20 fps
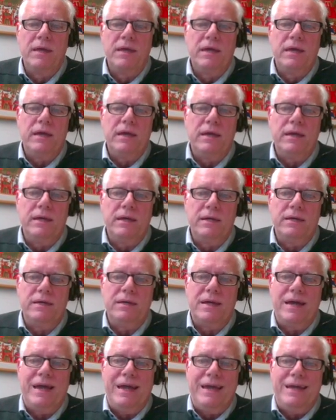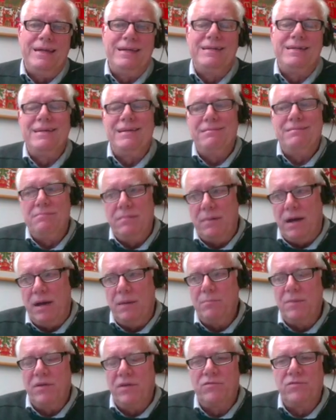And I
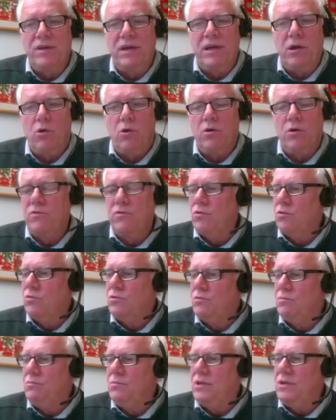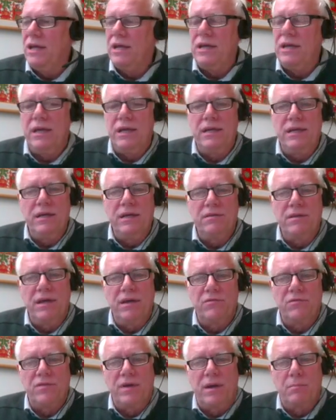must say, also taking here the
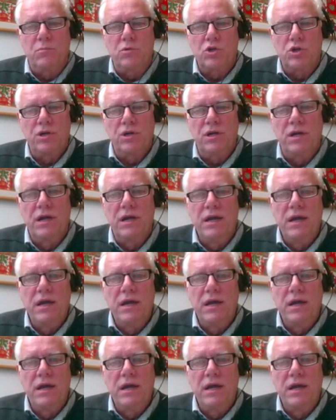assumption